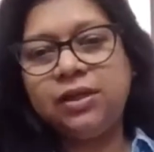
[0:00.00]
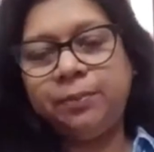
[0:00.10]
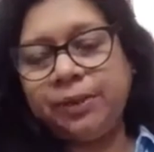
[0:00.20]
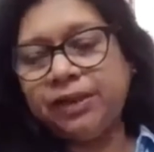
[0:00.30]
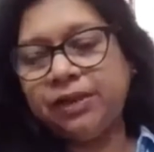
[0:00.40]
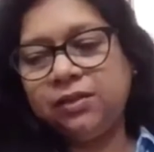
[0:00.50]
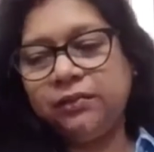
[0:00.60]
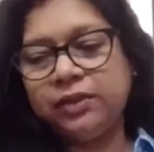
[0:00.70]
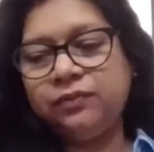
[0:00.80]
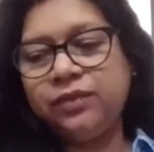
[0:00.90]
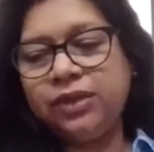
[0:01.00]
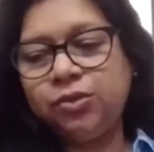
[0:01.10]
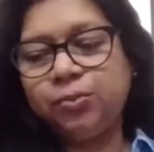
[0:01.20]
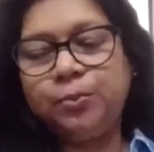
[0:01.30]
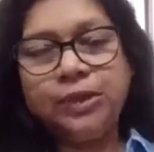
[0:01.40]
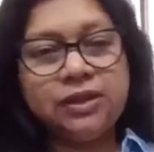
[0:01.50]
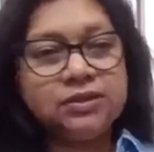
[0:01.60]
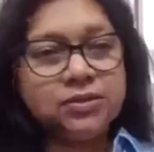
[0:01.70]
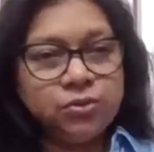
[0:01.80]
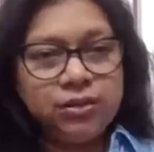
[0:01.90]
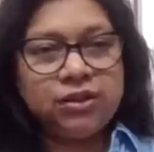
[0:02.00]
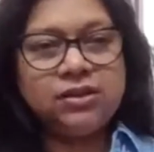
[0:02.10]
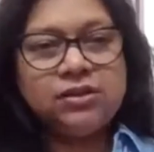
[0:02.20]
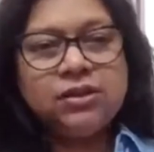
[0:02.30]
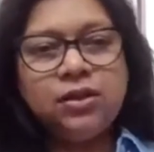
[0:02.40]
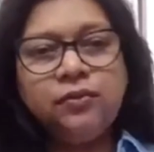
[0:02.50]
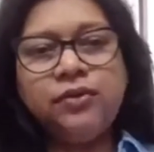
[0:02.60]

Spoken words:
typically when we do PR stories,